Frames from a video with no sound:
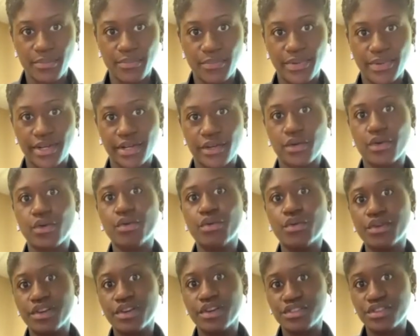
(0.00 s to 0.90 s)
But
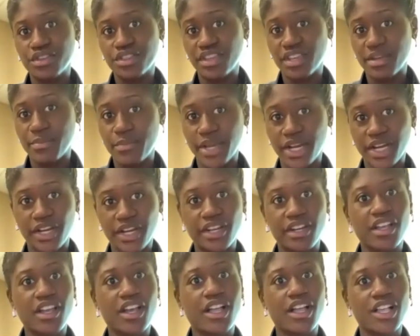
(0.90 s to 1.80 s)
according to the
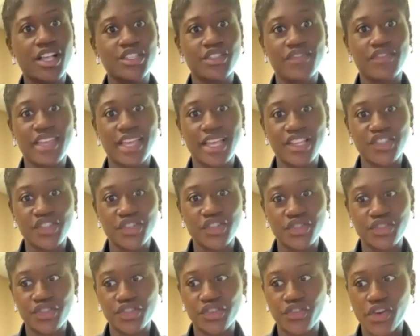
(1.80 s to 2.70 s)
American College of
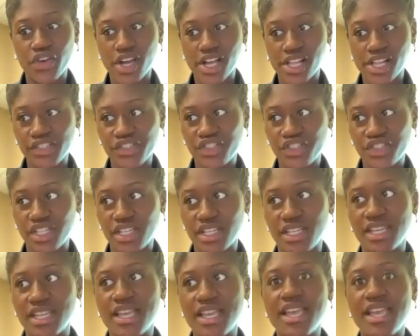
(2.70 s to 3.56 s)
Gastroenterology,